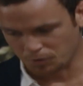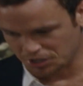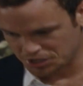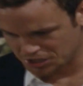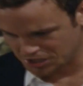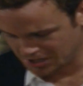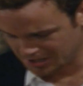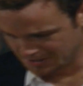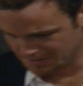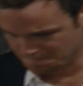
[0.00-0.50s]

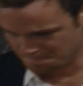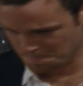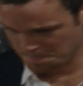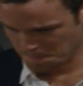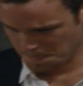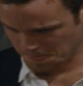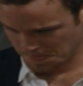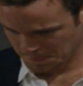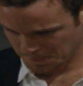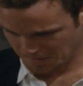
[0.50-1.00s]
wish
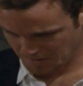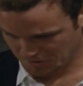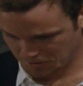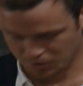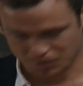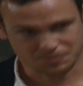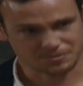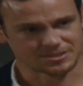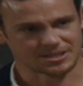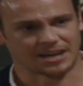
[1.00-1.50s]
I
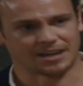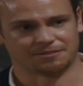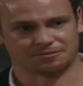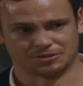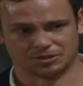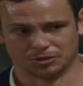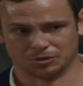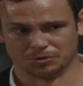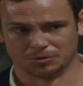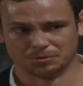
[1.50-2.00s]
could have
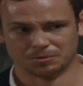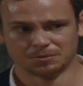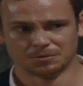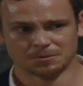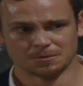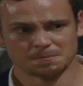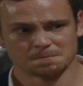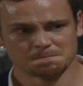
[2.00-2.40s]
saved you.